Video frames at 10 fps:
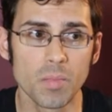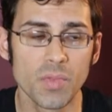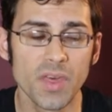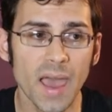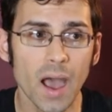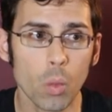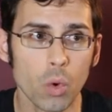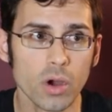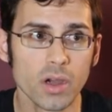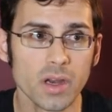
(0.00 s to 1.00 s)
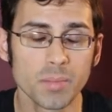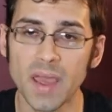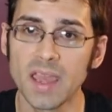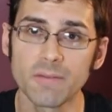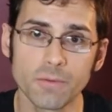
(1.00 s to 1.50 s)
That would
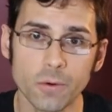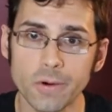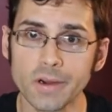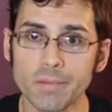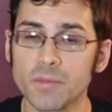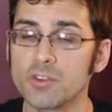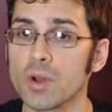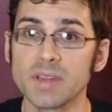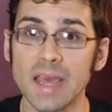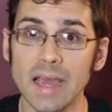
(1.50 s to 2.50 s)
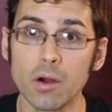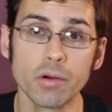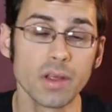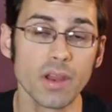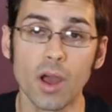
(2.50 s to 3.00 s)
pay for the trip
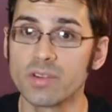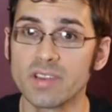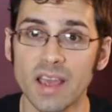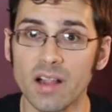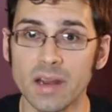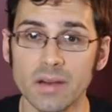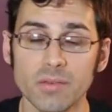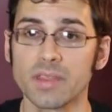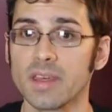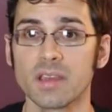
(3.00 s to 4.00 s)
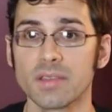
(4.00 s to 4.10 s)
down and the hotel and everything.